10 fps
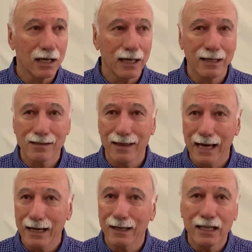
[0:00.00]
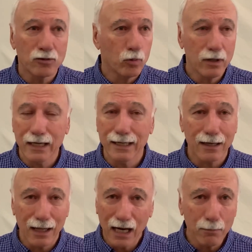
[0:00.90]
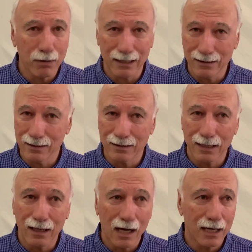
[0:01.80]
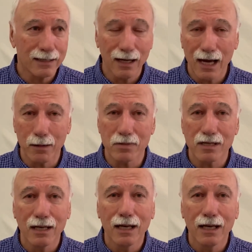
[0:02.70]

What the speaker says: is that he's working in a lot of places at a lot of times.